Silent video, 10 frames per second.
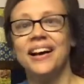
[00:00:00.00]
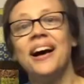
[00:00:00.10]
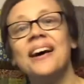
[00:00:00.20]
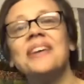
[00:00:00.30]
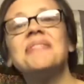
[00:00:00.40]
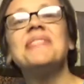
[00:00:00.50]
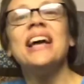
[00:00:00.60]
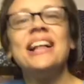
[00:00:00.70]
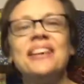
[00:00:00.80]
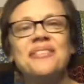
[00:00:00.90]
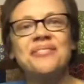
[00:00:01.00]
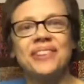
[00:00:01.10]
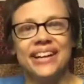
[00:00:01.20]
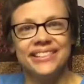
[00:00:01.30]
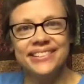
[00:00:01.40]
Oh, hello
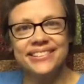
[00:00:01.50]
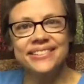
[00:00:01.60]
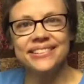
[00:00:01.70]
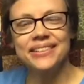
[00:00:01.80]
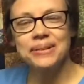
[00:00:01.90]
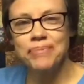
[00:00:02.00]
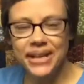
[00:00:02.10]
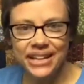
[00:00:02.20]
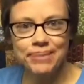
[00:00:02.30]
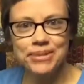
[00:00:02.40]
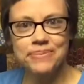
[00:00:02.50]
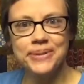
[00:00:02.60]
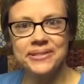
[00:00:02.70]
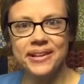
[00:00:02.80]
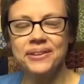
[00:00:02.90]
friends. My name is
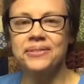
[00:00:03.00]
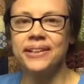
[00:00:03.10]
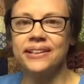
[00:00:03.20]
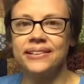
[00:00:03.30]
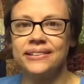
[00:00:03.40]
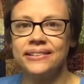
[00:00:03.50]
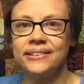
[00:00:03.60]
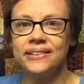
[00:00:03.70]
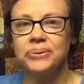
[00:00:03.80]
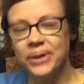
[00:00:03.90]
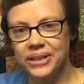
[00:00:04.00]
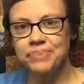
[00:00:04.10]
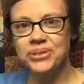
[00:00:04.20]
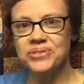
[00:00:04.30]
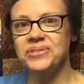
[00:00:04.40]
Miss Adrian. Welcome
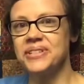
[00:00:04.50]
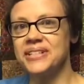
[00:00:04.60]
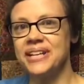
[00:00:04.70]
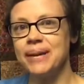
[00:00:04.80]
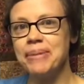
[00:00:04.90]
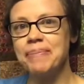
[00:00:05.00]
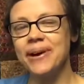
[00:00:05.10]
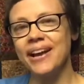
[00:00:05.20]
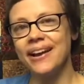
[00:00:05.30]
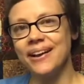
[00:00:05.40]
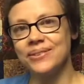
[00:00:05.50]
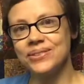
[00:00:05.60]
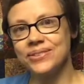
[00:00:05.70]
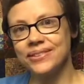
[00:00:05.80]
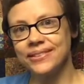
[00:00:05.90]
to Storytime at my
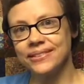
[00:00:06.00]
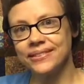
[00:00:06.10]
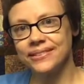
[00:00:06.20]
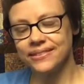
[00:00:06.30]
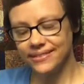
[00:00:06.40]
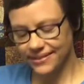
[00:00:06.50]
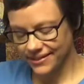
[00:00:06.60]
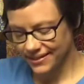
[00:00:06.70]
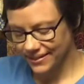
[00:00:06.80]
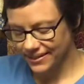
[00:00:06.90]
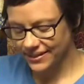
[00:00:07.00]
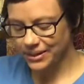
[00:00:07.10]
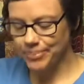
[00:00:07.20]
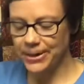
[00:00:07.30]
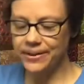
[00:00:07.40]
house. Little
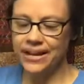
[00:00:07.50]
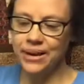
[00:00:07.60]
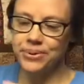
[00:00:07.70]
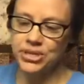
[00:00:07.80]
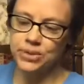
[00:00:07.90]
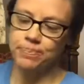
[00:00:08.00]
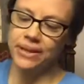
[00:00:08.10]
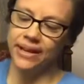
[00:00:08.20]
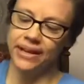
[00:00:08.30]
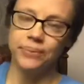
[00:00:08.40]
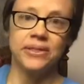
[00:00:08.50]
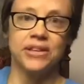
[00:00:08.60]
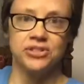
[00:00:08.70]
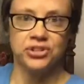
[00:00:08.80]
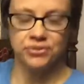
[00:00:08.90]
Bear and I were just playing with
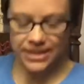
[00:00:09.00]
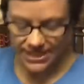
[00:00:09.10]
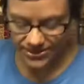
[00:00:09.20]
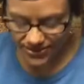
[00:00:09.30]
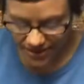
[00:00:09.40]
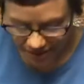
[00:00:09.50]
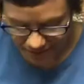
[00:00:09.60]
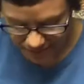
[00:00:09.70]
his green scarf.